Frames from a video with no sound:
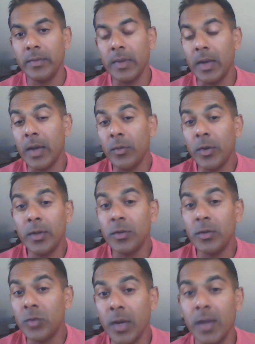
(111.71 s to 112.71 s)
I wanted
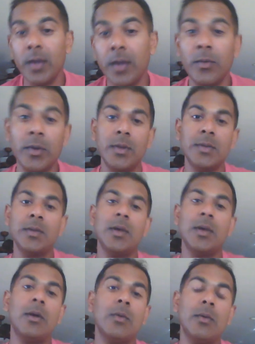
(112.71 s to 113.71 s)
to try it. I wanted to
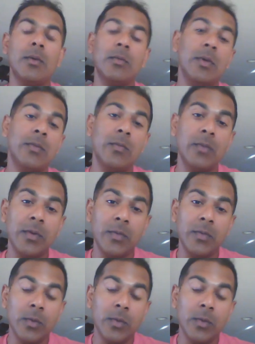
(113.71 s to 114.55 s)
see if it